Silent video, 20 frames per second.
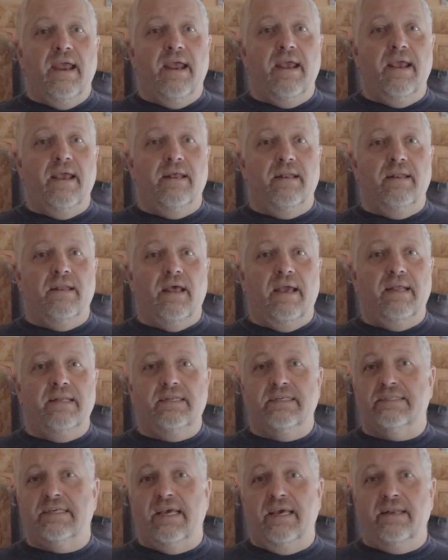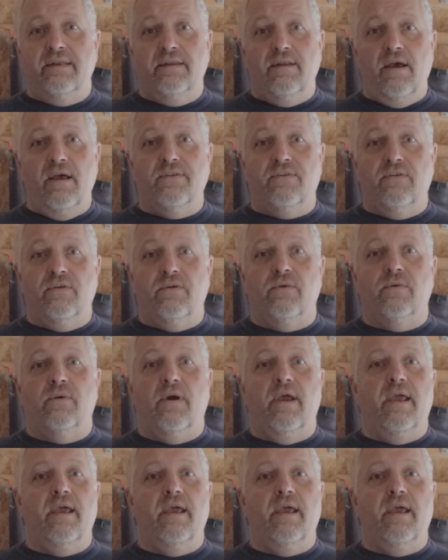and I decided not to.